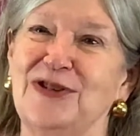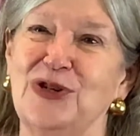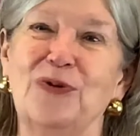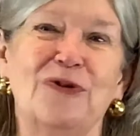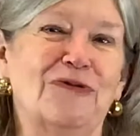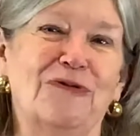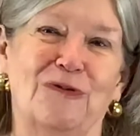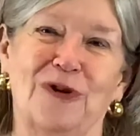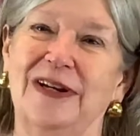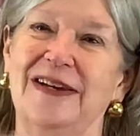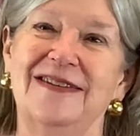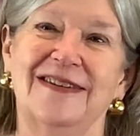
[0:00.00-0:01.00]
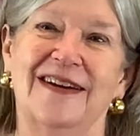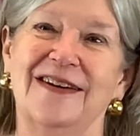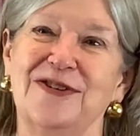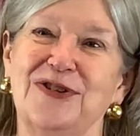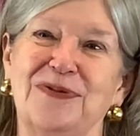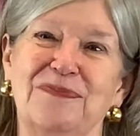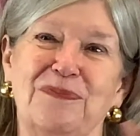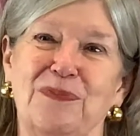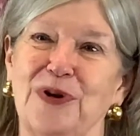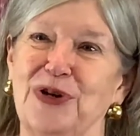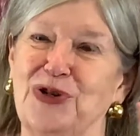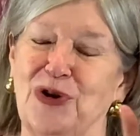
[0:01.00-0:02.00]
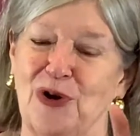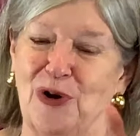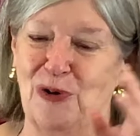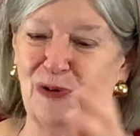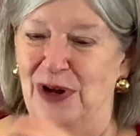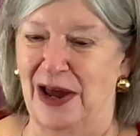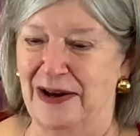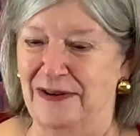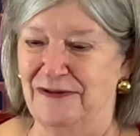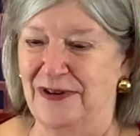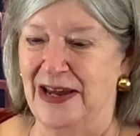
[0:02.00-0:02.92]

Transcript: so it really does bridge her whole life.